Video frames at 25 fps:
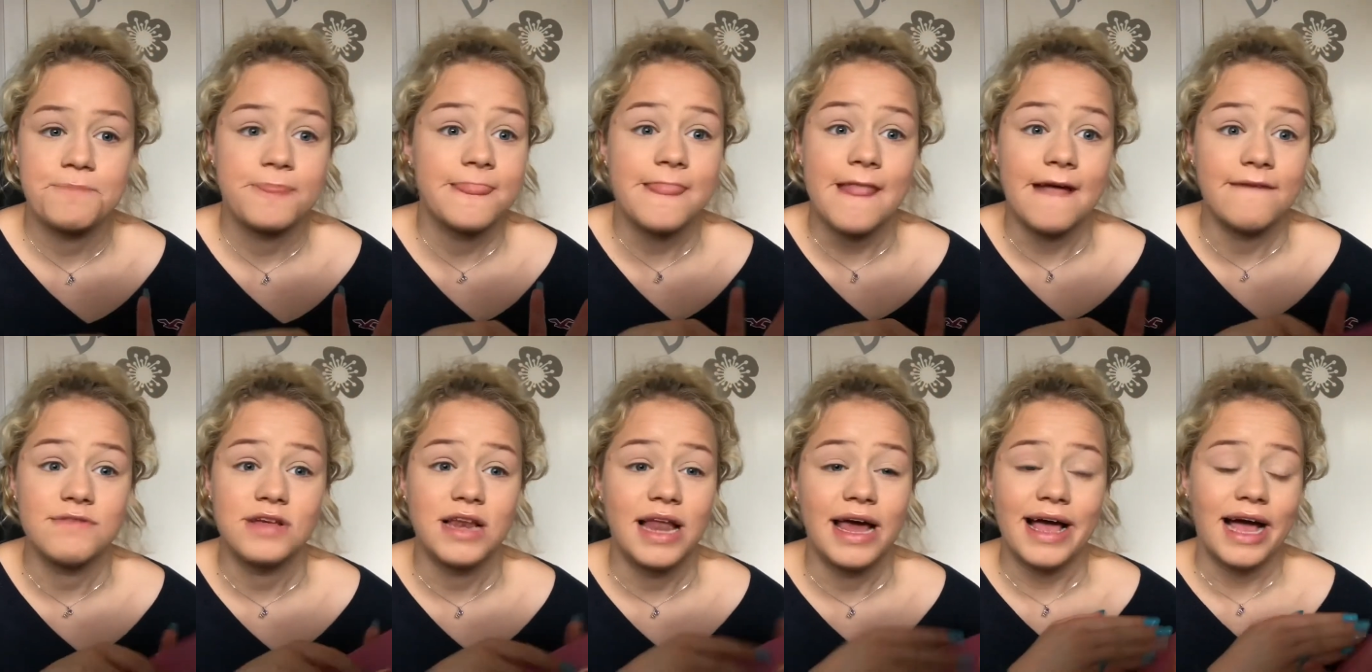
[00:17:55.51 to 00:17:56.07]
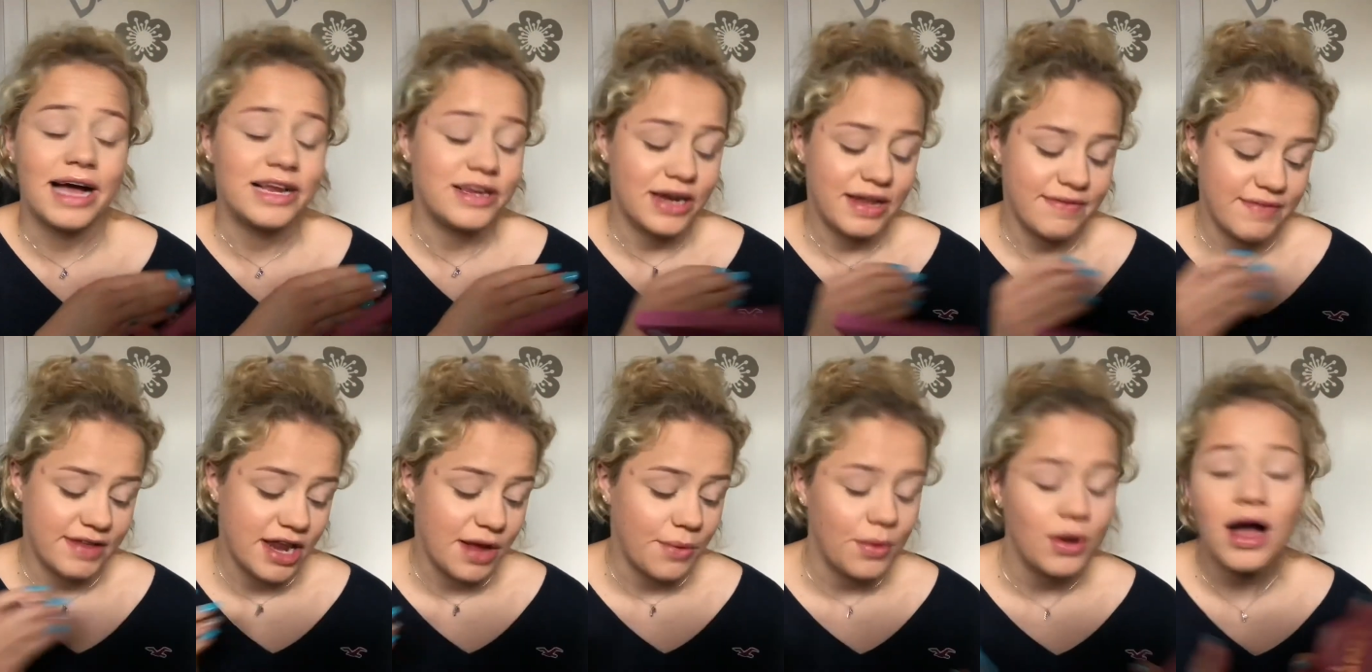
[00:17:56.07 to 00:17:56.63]
never, like, I don't
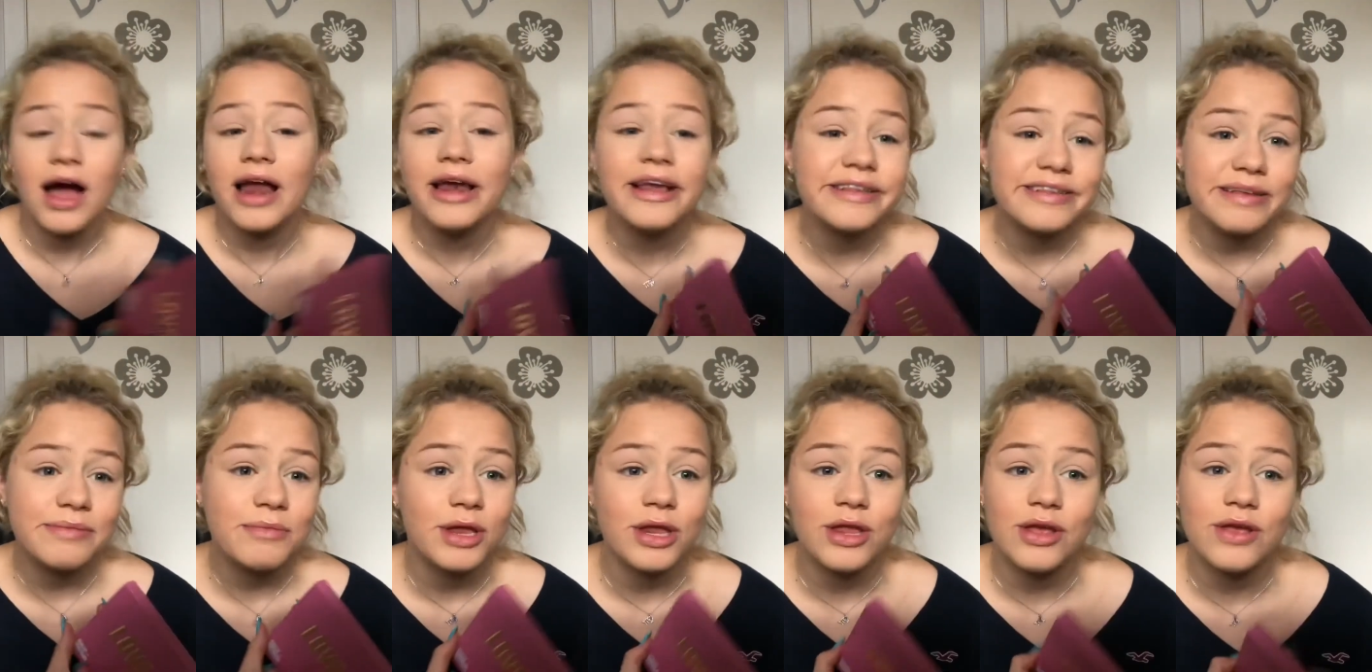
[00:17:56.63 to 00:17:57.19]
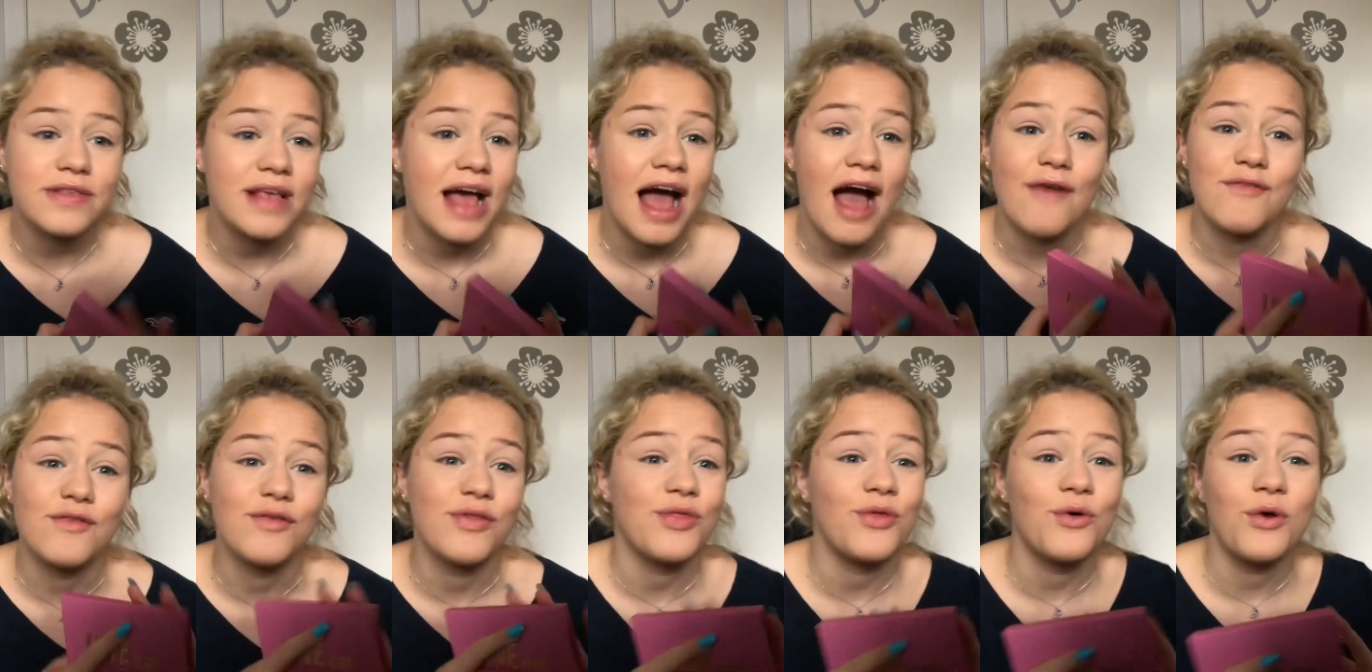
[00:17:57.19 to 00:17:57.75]
even know what colours I'm going to use, I
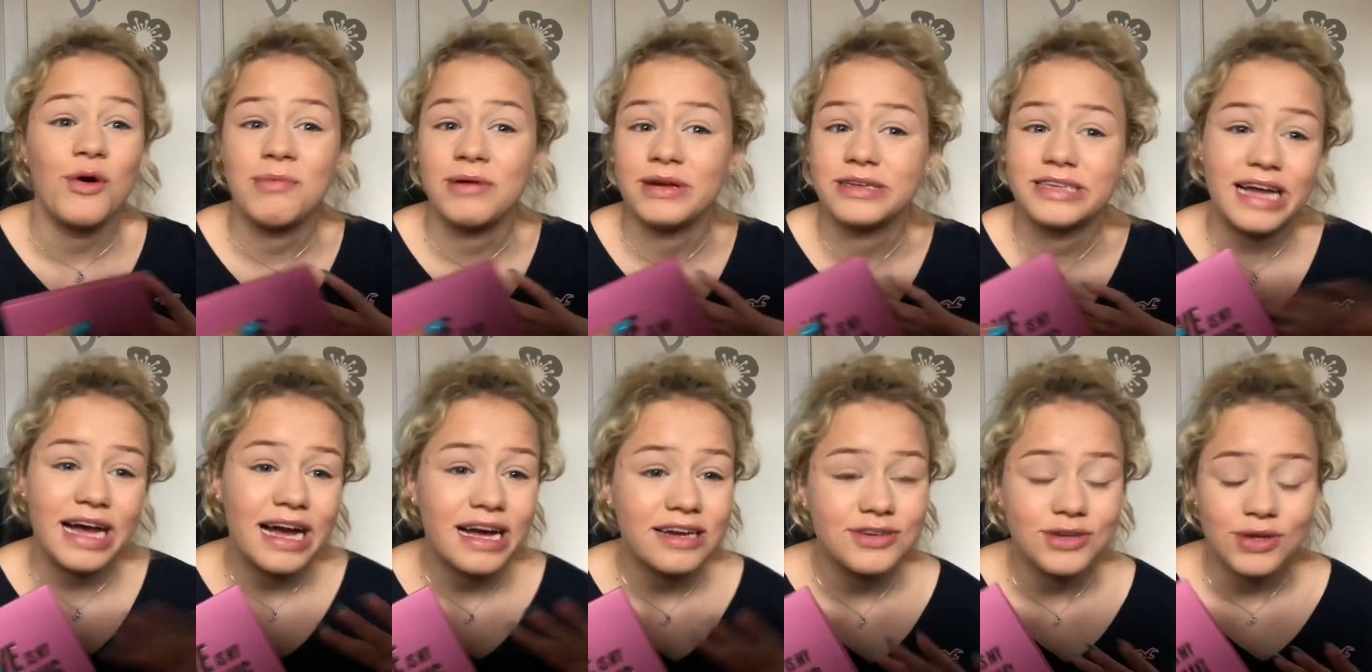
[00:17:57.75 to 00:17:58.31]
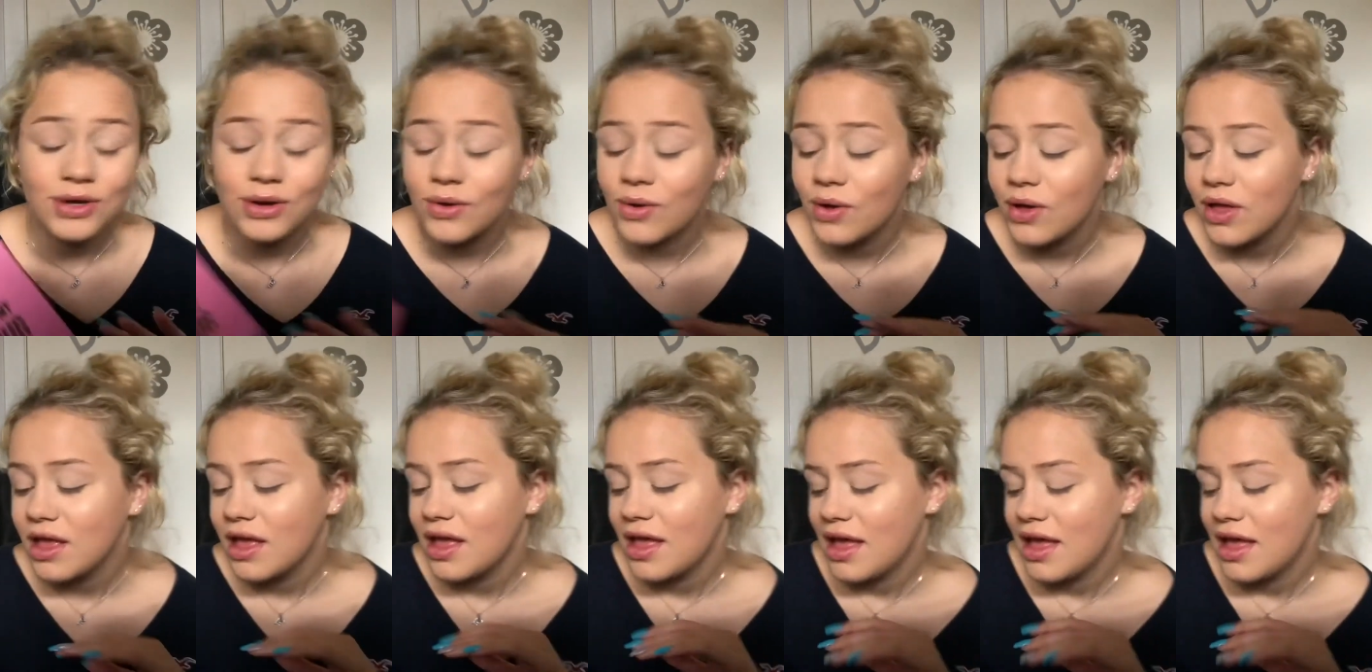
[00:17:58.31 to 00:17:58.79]
haven't thought about it at all.